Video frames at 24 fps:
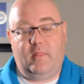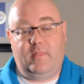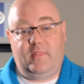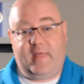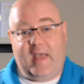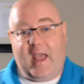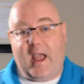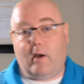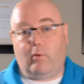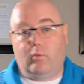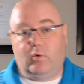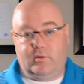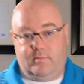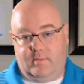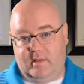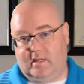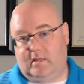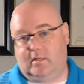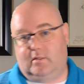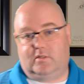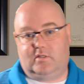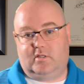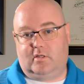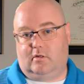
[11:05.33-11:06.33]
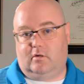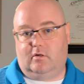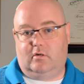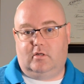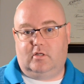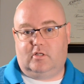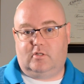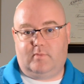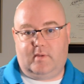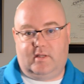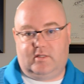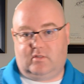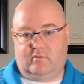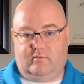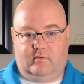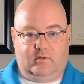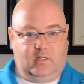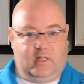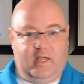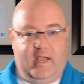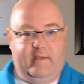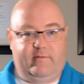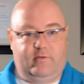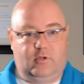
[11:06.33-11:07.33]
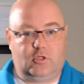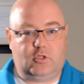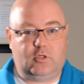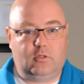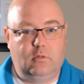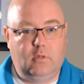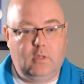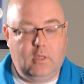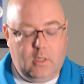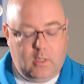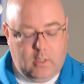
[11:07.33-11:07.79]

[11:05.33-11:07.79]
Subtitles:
That would be considered expensive and lavish.